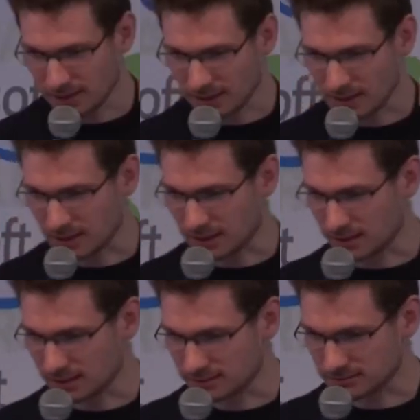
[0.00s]

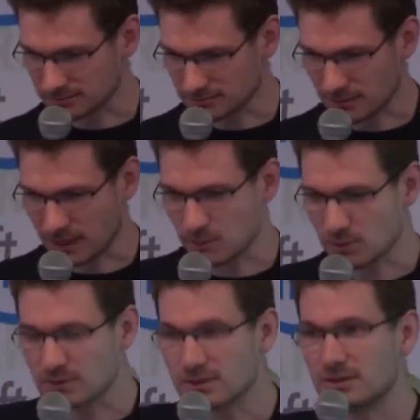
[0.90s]
And I
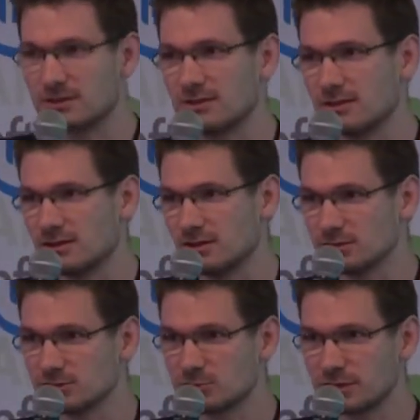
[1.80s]
work on
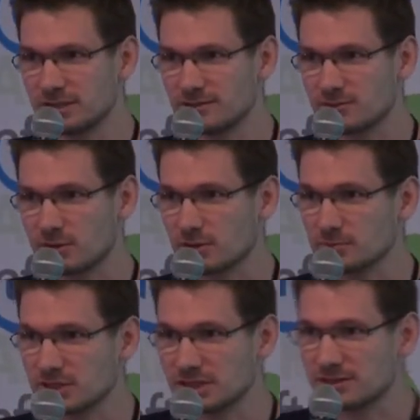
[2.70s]
Android for a
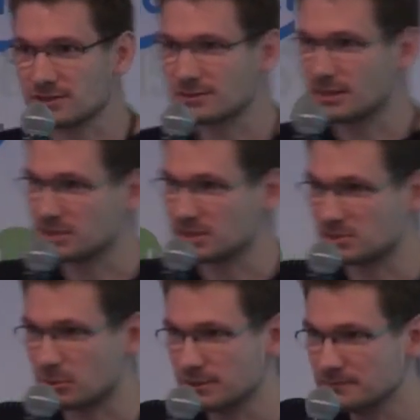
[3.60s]
company called Capitaine
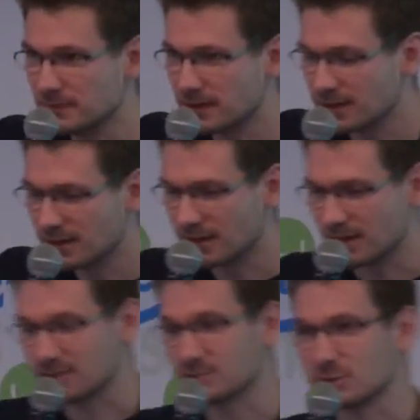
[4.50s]
Train,
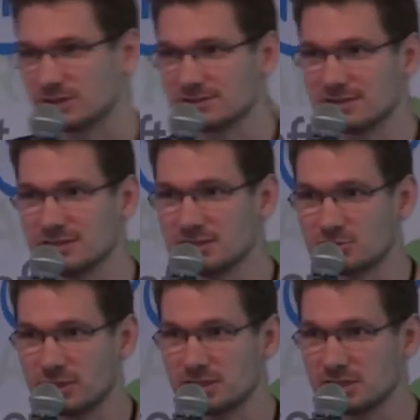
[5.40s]
and we are selling
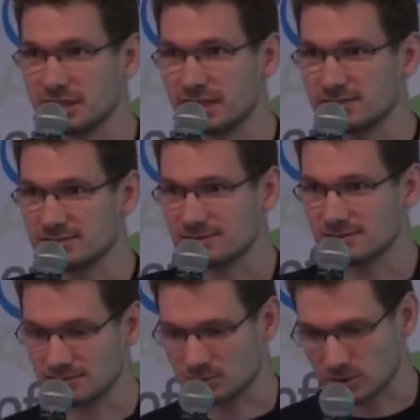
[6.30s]
train tickets
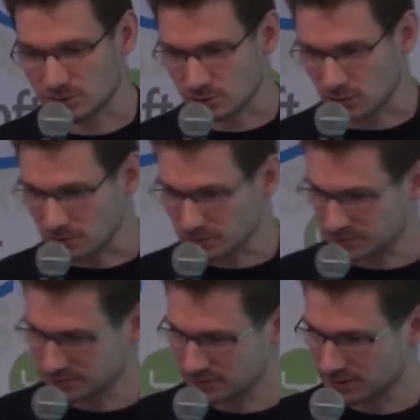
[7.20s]
across Europe.
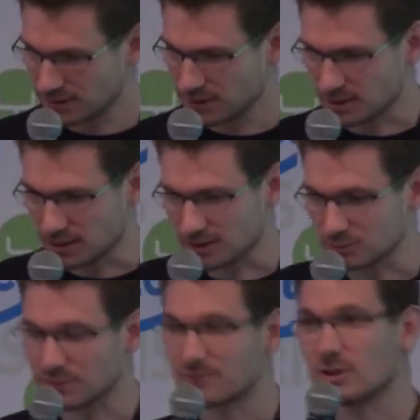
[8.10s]
And
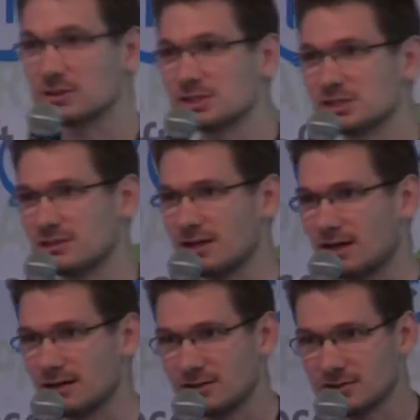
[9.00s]
we've launched
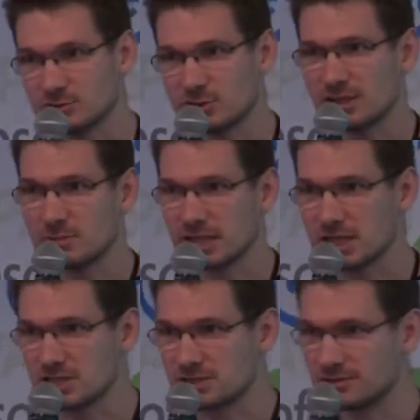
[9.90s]
our Android
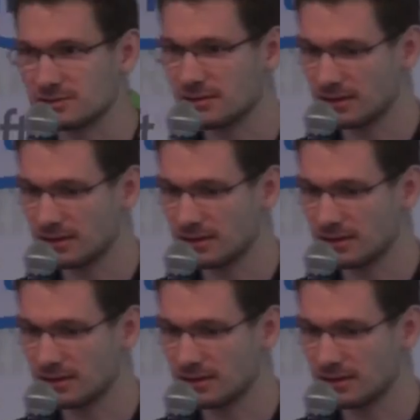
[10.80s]
application